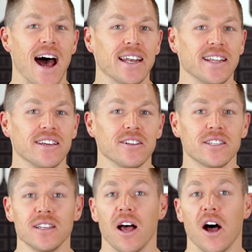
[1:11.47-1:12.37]
Hot
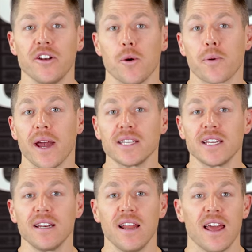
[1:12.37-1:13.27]
deals, hundo
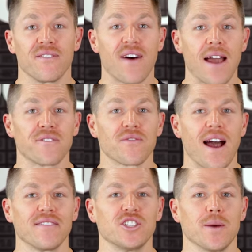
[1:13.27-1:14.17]
pricing, and 5 for
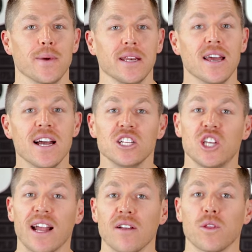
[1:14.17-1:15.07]
5 shipping.
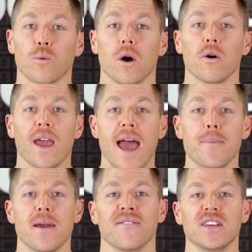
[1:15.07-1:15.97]
Check out the Rogue
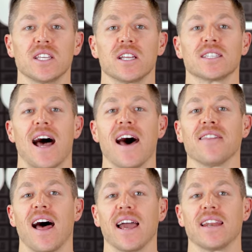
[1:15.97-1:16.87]
app and visit us
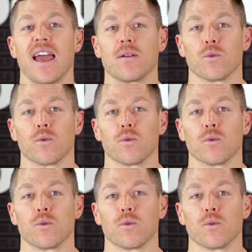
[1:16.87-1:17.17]
online at